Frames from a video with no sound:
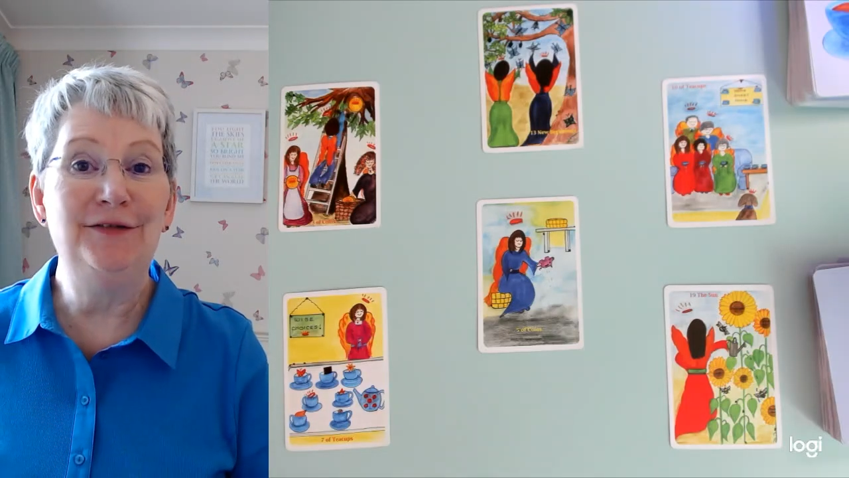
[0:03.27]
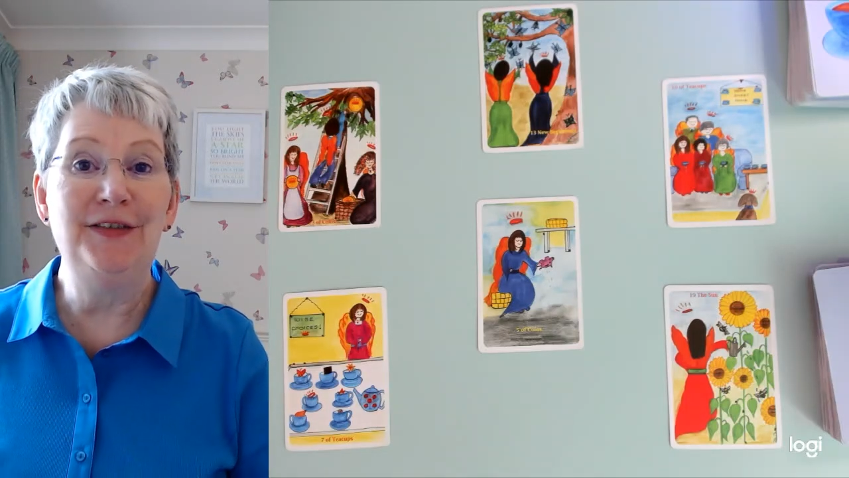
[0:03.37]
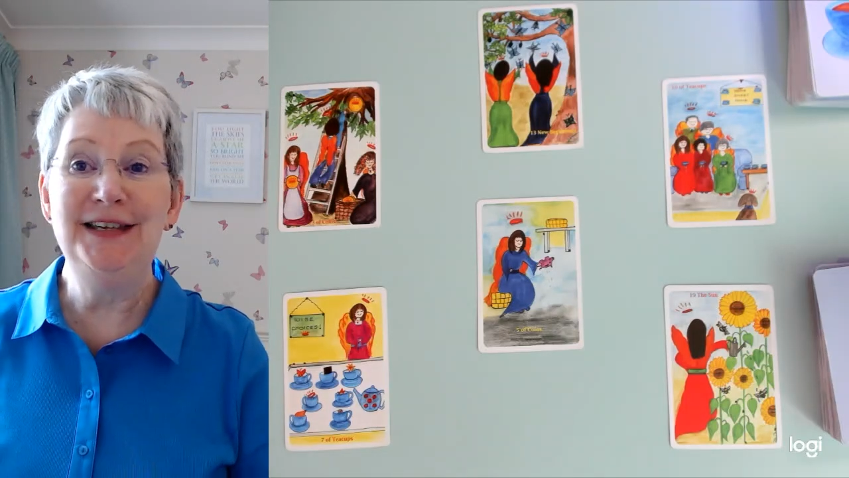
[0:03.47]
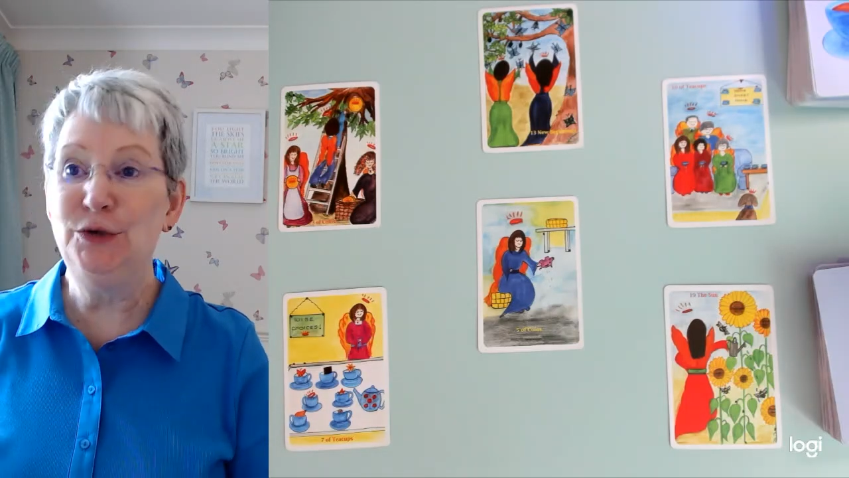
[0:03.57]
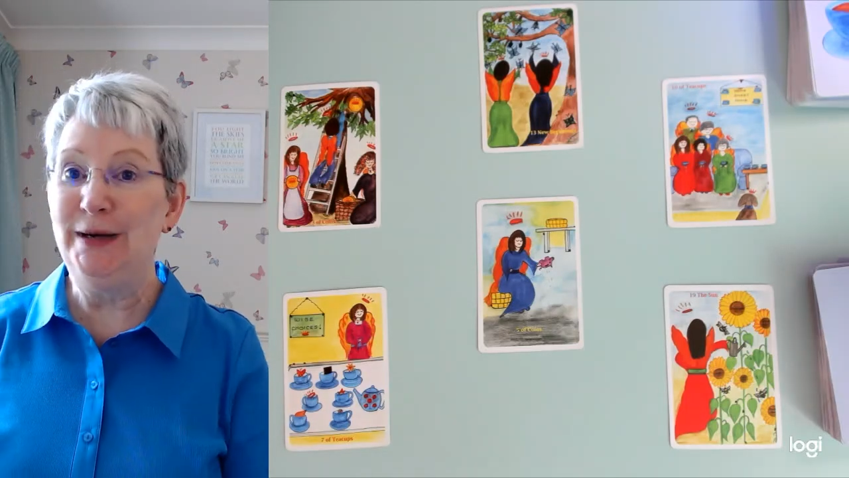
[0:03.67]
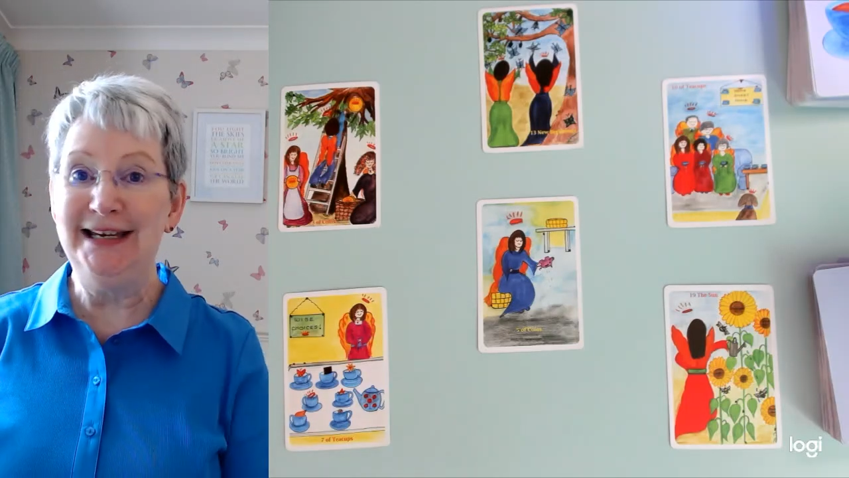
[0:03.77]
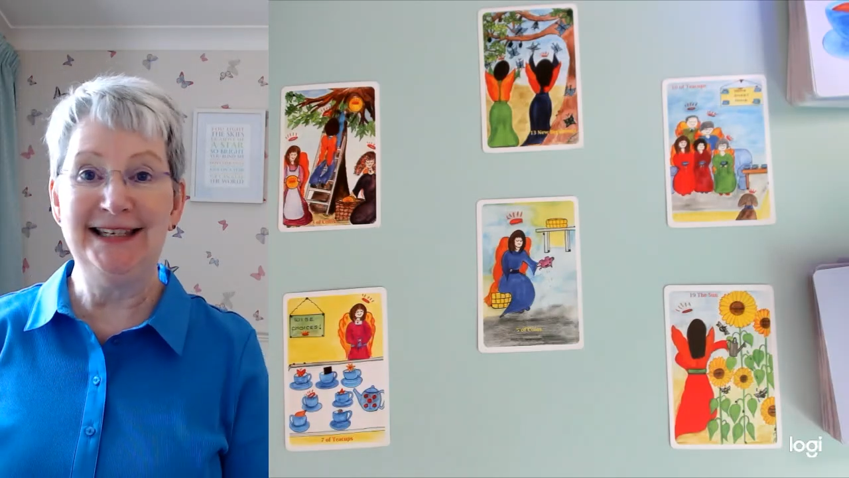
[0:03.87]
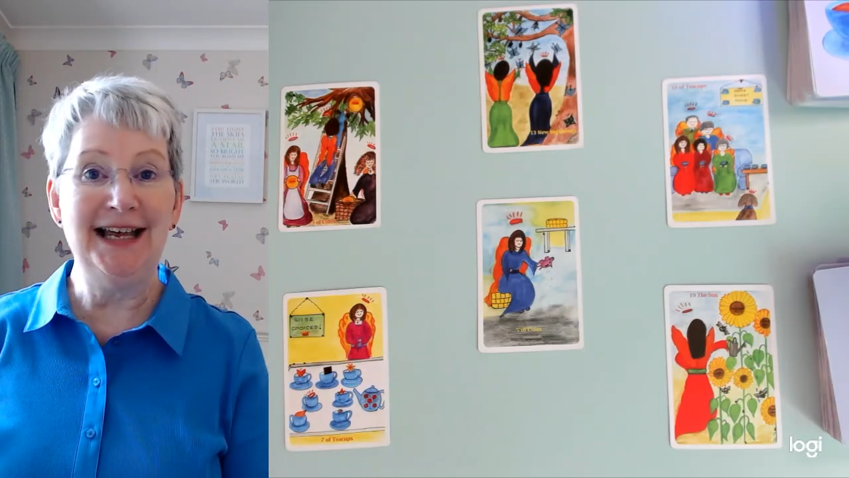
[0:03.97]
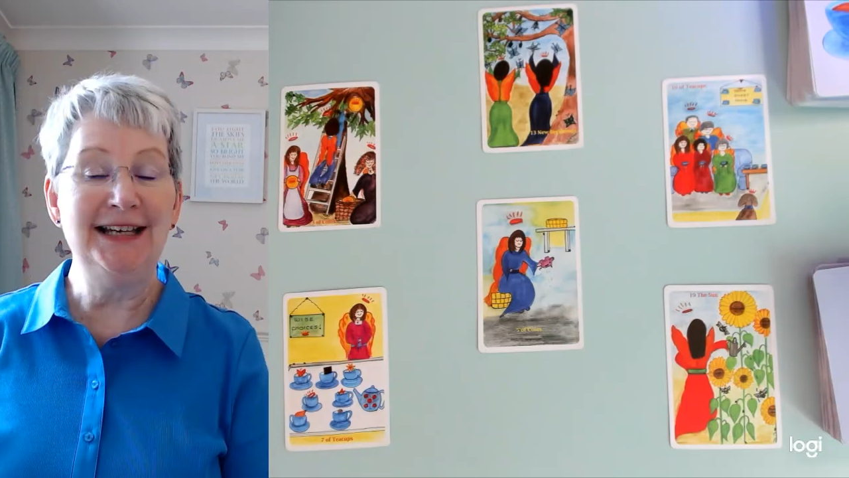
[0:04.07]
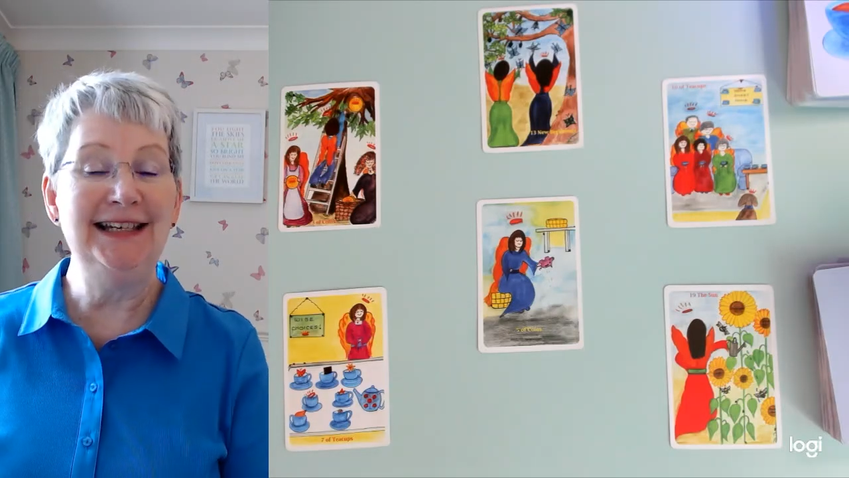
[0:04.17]
for this week
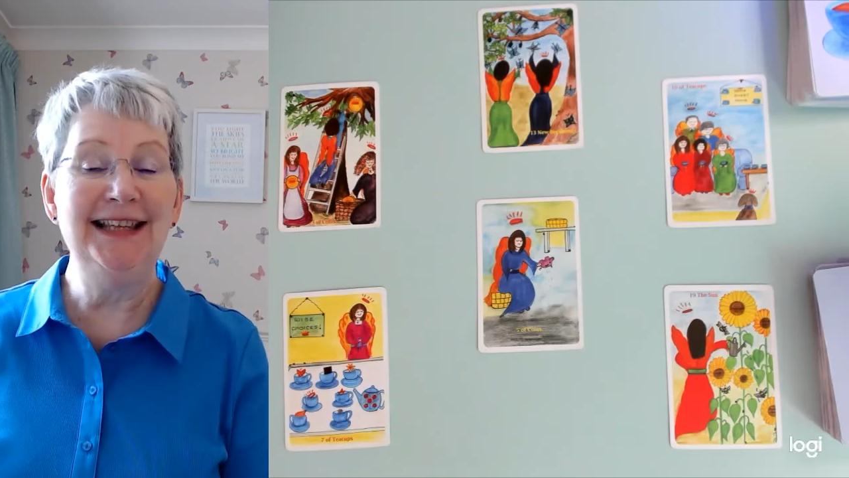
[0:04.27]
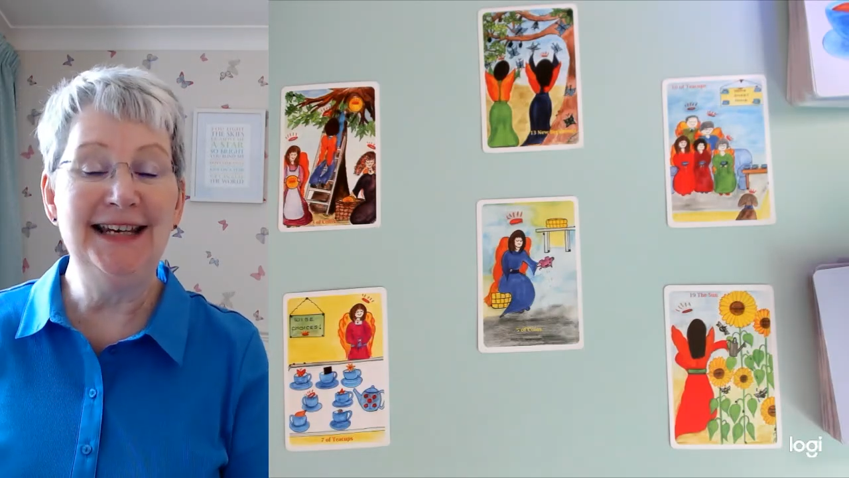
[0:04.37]
starting the